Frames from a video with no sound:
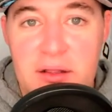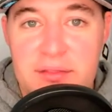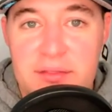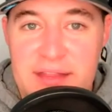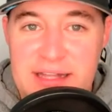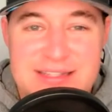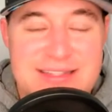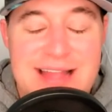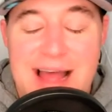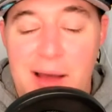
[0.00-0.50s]

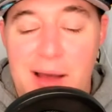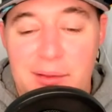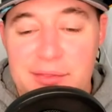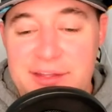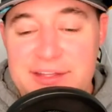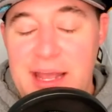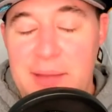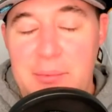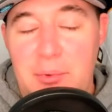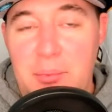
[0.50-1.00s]
That's not the
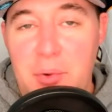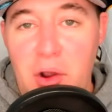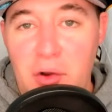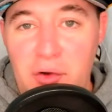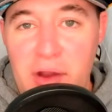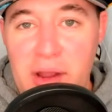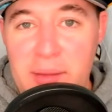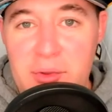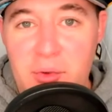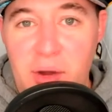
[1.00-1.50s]
type of
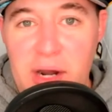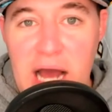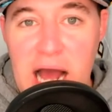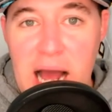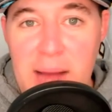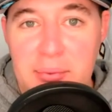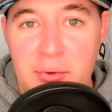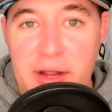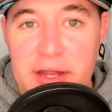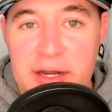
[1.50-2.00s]
program you want to
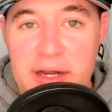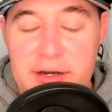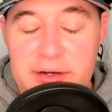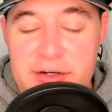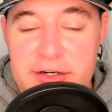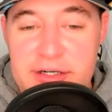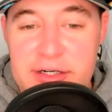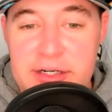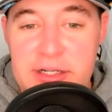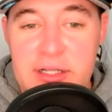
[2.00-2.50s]
operate
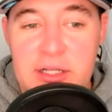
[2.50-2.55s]
under.